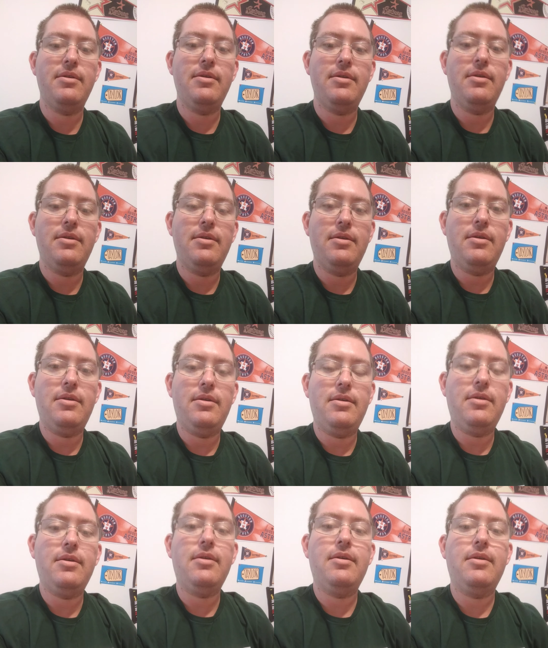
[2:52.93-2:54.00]

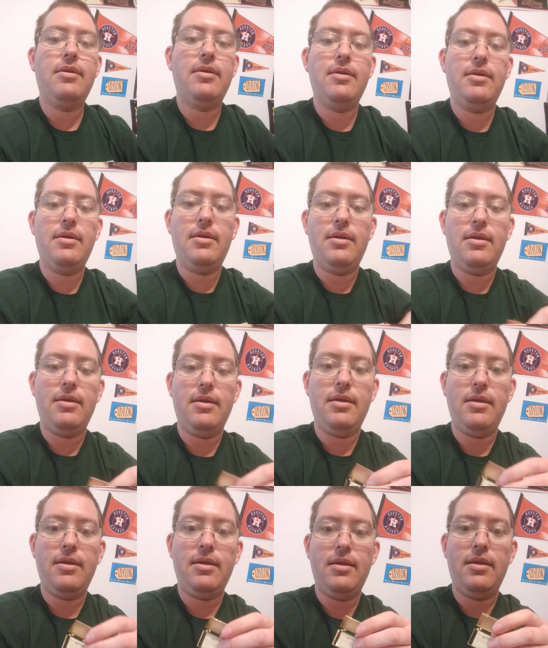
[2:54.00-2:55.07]

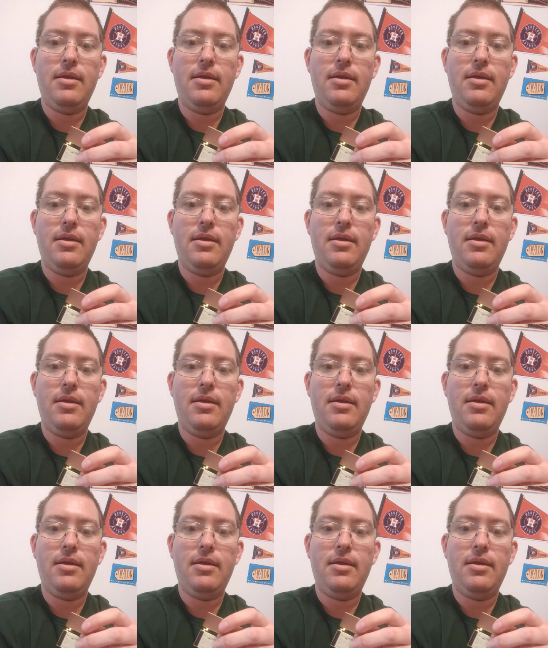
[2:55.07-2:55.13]
(no one is talking)